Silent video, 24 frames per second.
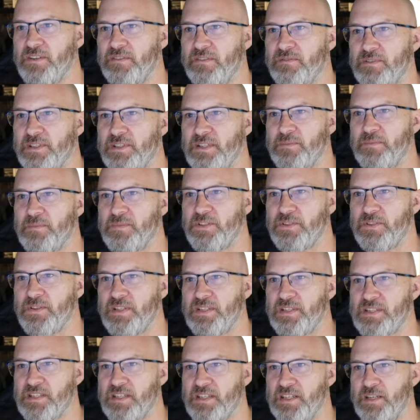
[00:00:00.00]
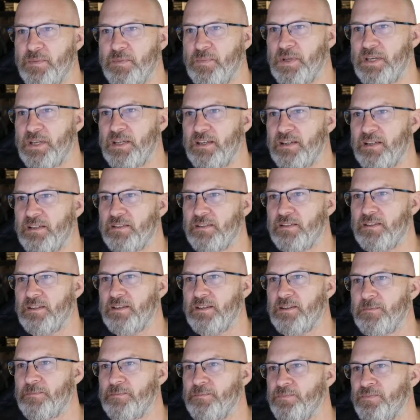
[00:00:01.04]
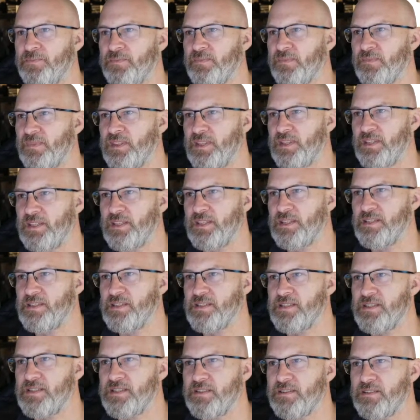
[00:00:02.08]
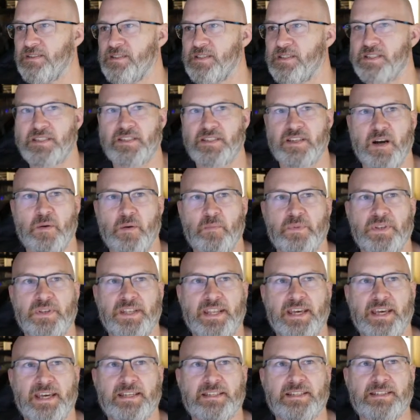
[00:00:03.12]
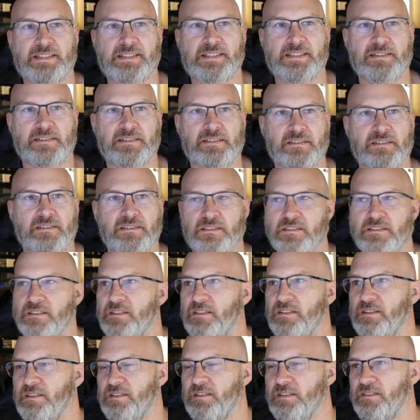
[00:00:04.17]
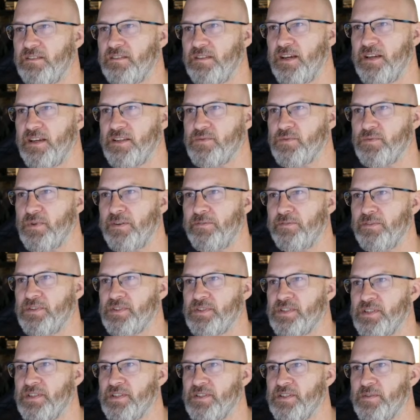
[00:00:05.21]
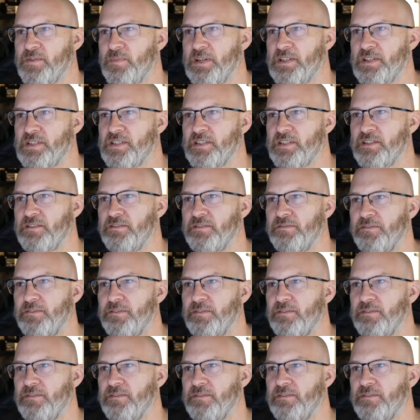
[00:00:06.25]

what I'm doing is keeping these stub nets as references to myself,